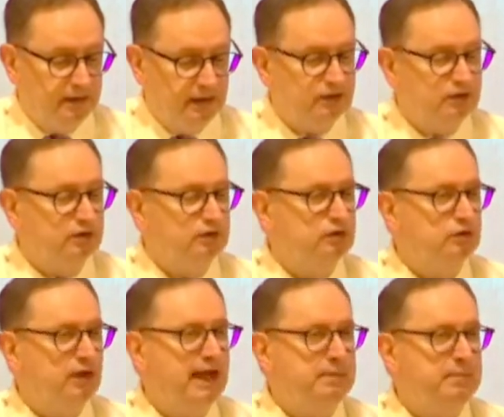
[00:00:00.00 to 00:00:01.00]
and do,
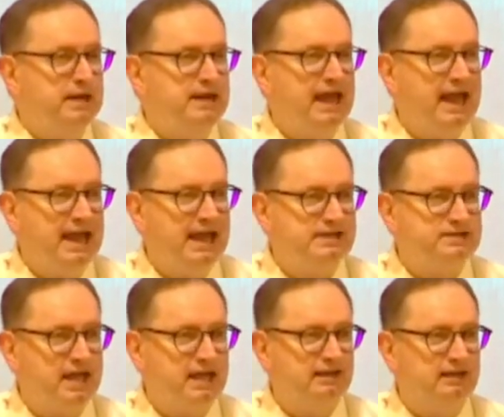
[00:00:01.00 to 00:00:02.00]
do, how many
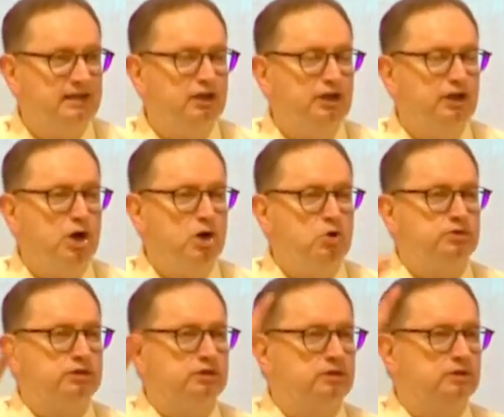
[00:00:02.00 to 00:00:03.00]
has that little
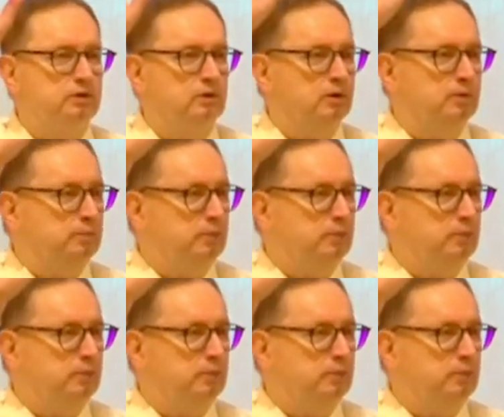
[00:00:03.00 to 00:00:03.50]
note or